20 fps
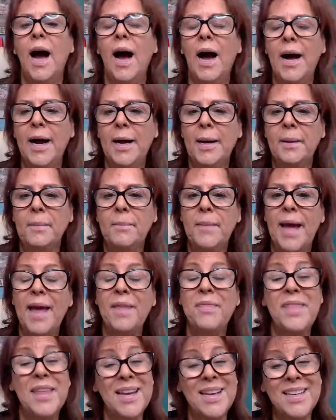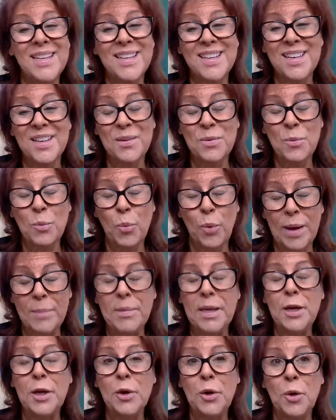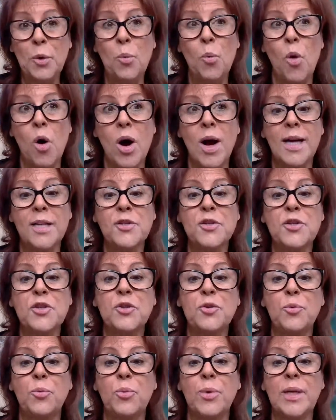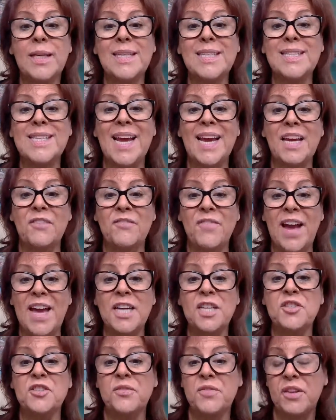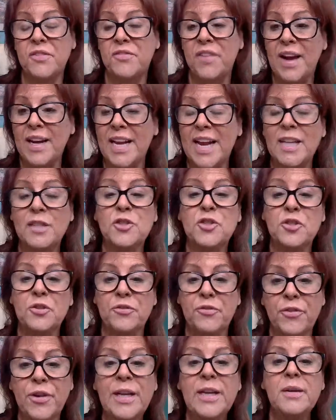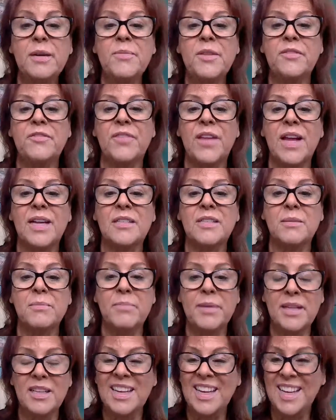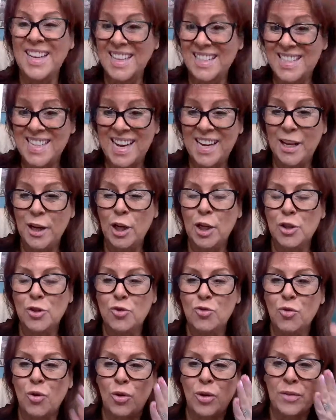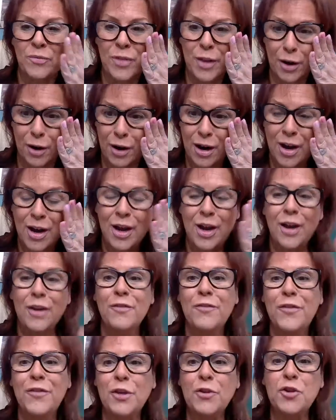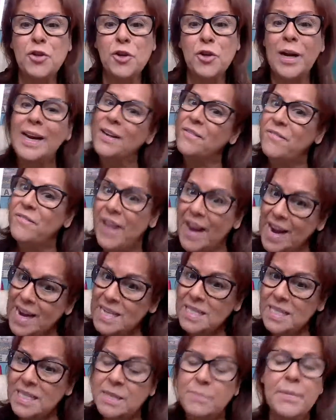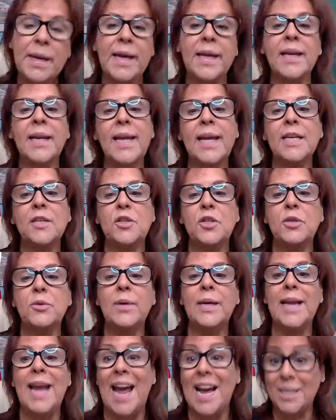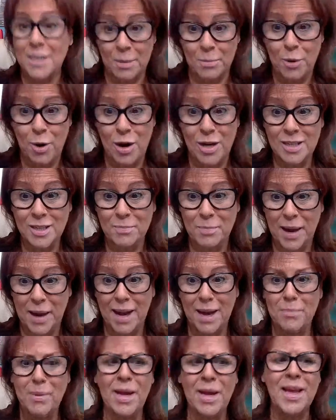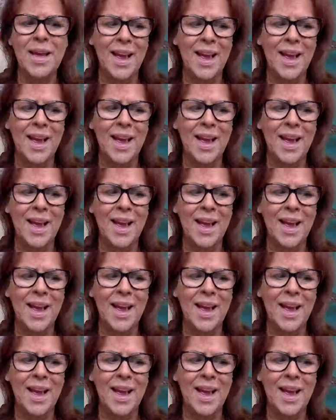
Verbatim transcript: Um, and then women who want to really take advantage of the financial freedom, the flexibility, and taking control of their future advancement can do it as a boss babe.